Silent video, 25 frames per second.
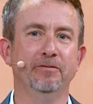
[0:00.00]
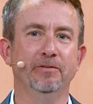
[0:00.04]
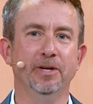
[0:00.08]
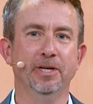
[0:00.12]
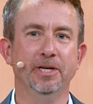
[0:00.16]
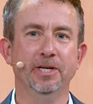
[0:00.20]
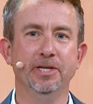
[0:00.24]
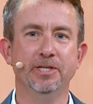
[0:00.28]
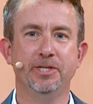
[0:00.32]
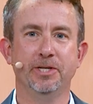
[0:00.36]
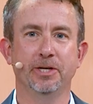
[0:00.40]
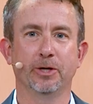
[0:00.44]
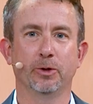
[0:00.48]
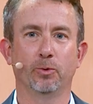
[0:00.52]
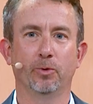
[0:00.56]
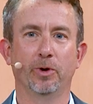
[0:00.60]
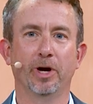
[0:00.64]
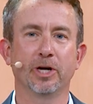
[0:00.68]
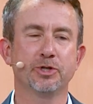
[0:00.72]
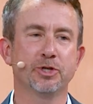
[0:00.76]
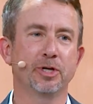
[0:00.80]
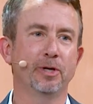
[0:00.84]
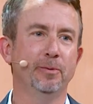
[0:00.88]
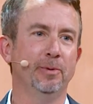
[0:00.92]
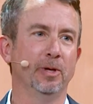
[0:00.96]
even easier, we're
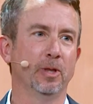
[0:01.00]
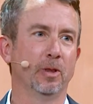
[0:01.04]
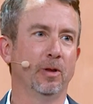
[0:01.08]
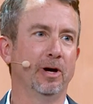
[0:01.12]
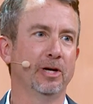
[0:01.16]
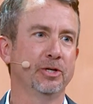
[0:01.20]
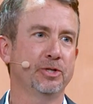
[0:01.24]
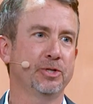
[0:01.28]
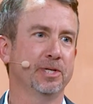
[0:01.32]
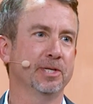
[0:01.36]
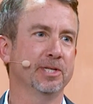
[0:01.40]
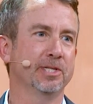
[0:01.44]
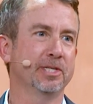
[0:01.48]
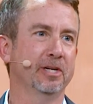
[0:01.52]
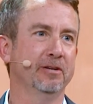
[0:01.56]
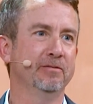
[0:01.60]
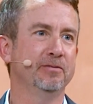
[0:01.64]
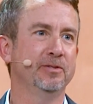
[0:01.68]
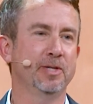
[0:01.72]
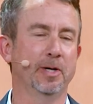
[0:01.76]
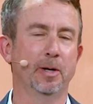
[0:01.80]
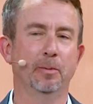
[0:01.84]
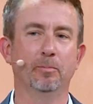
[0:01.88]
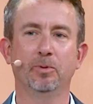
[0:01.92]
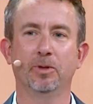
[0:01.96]
actually going to be launching a set of
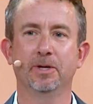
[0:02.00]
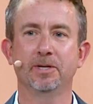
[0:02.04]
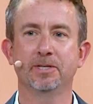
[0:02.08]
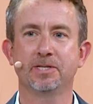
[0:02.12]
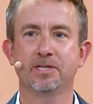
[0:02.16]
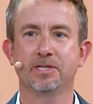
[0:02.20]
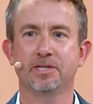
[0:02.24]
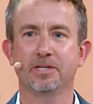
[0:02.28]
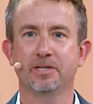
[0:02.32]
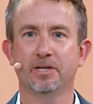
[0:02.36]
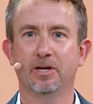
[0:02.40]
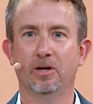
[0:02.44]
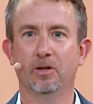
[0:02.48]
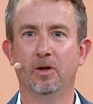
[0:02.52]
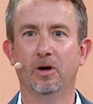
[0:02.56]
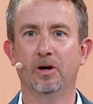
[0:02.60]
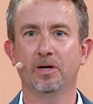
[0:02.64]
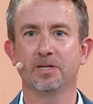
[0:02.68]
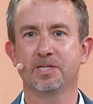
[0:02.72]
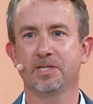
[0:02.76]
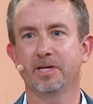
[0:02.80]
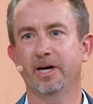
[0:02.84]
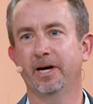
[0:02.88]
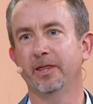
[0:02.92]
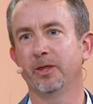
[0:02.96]
templates
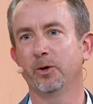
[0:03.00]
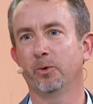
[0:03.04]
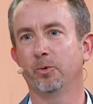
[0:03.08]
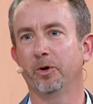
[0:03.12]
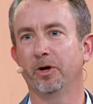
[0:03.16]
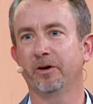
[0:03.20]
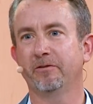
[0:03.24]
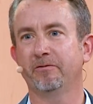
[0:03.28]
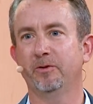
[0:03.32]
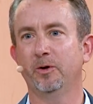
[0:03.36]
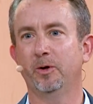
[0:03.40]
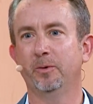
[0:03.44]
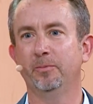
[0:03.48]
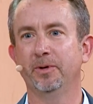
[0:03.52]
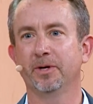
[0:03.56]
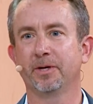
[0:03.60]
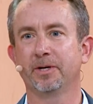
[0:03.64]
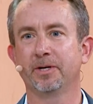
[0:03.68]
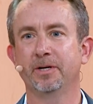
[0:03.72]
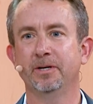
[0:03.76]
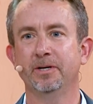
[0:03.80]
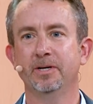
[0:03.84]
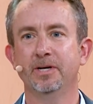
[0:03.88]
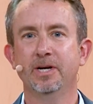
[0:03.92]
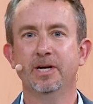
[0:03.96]
alongside the Workflow
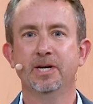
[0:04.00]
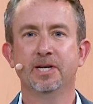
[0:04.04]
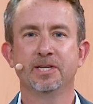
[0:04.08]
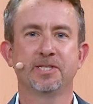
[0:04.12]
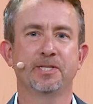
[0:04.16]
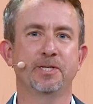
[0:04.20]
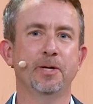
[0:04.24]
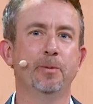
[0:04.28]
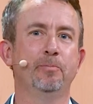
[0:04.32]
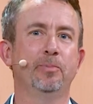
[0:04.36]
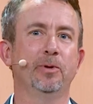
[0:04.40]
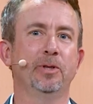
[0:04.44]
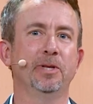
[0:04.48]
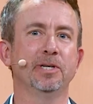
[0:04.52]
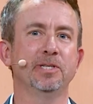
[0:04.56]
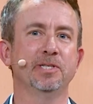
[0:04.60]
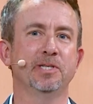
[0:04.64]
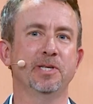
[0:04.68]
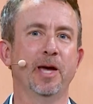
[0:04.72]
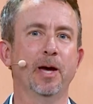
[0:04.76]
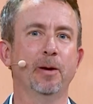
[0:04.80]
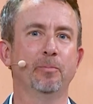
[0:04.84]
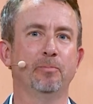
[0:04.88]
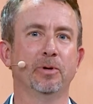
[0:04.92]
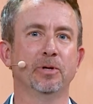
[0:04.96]
Builder, simple
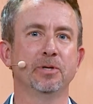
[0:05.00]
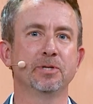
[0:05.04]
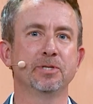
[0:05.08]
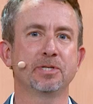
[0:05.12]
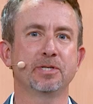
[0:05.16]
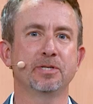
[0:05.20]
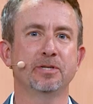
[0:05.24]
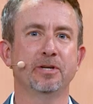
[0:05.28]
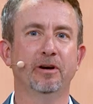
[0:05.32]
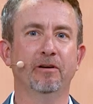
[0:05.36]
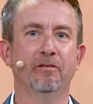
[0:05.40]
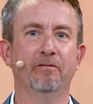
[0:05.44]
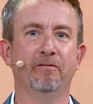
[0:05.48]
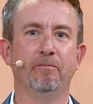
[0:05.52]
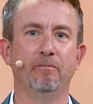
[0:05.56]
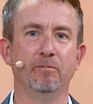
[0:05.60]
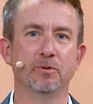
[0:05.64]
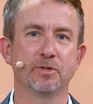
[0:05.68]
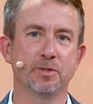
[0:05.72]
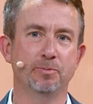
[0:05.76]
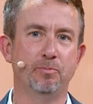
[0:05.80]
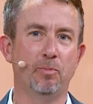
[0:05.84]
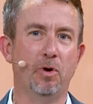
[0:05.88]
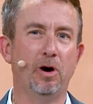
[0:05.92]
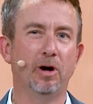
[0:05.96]
examples of
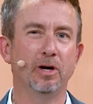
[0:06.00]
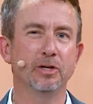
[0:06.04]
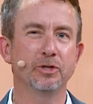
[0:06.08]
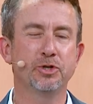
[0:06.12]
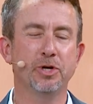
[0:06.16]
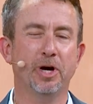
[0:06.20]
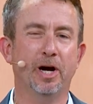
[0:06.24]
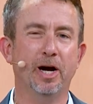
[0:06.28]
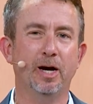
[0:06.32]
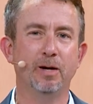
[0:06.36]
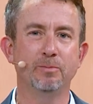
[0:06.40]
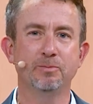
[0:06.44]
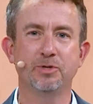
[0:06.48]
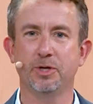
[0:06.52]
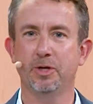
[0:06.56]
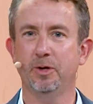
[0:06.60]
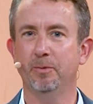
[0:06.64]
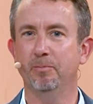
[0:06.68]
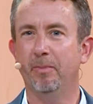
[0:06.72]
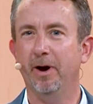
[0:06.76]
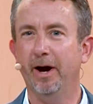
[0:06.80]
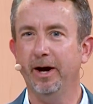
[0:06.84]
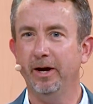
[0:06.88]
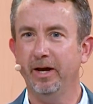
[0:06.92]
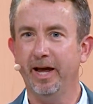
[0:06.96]
small jobs that you
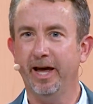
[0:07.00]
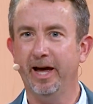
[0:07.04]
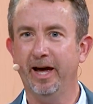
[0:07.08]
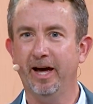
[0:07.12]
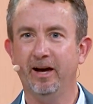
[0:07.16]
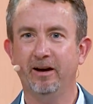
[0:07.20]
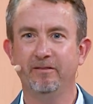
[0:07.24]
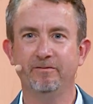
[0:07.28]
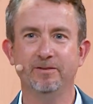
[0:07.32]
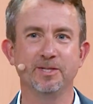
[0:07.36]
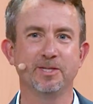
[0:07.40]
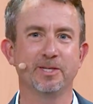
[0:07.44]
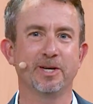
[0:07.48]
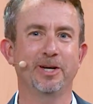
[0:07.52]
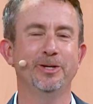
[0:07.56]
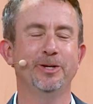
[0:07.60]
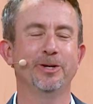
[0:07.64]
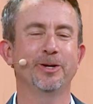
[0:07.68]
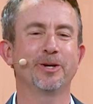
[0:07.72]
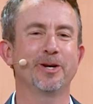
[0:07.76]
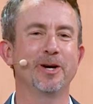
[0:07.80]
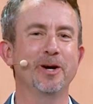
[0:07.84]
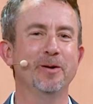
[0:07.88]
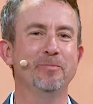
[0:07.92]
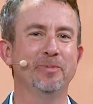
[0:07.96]
might have inside
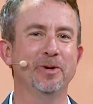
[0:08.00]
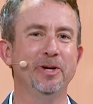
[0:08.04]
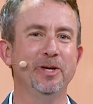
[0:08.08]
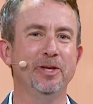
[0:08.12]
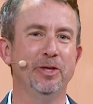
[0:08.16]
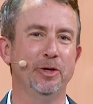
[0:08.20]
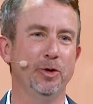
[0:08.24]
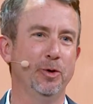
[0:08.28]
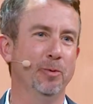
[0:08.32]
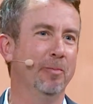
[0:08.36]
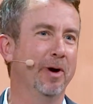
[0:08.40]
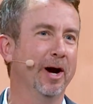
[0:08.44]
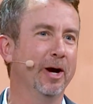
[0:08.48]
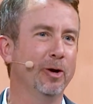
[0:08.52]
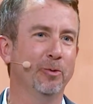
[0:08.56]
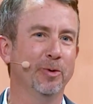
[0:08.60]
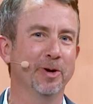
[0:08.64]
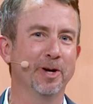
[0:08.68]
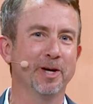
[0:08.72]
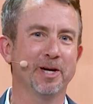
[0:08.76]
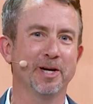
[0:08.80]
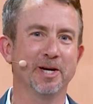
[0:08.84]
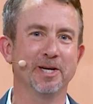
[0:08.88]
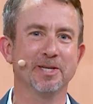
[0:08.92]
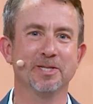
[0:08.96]
your company that you might
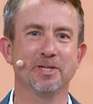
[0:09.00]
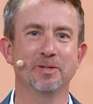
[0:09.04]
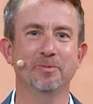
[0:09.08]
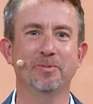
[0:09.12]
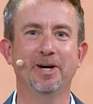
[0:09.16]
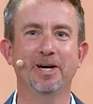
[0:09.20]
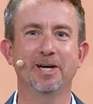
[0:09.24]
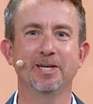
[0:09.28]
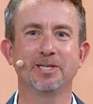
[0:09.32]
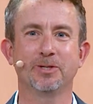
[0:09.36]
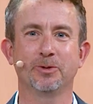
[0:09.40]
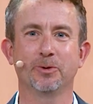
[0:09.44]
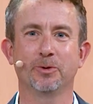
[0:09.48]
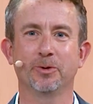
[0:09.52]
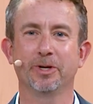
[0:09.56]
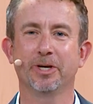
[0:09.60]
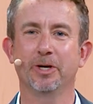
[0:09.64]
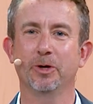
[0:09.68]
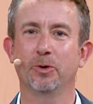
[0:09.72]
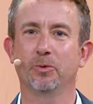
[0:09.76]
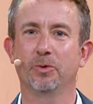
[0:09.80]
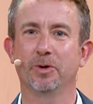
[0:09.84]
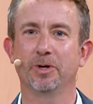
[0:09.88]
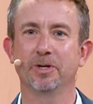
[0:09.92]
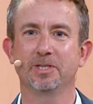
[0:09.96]
want to customize in order to
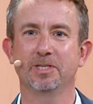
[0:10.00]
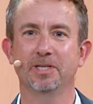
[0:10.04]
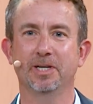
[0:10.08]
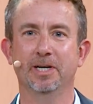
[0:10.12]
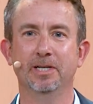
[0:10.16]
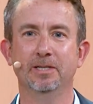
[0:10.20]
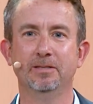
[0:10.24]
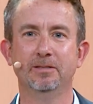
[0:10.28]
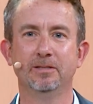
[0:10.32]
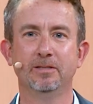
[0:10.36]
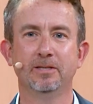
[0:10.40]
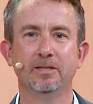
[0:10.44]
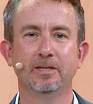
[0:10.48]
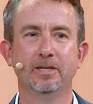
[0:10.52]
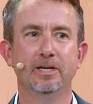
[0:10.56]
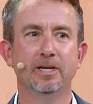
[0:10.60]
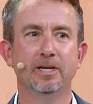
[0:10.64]
get work done.